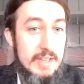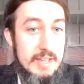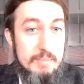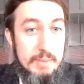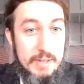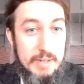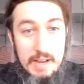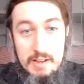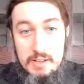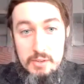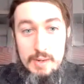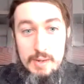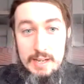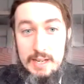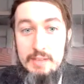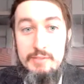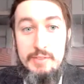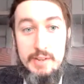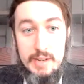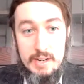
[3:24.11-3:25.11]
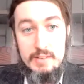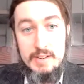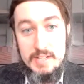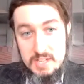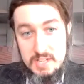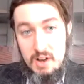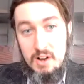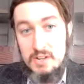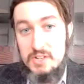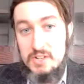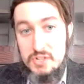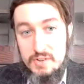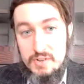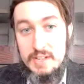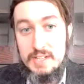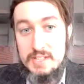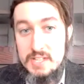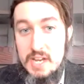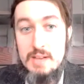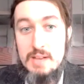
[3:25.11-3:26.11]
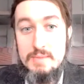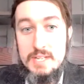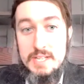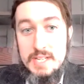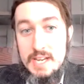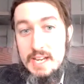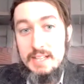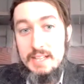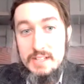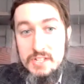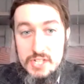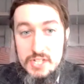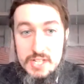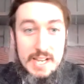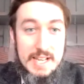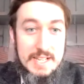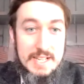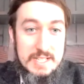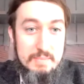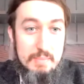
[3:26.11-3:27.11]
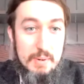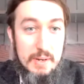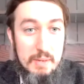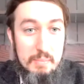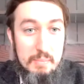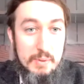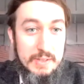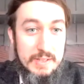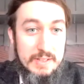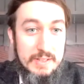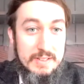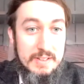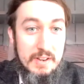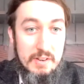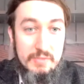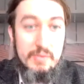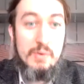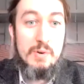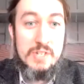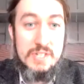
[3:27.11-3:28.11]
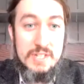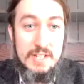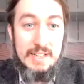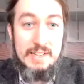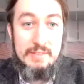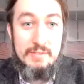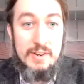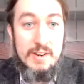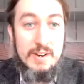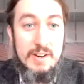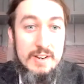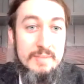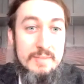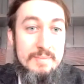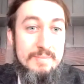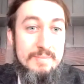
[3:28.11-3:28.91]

But now that we live here, it's on during times of day that she has to put up with it, unfortunately for her.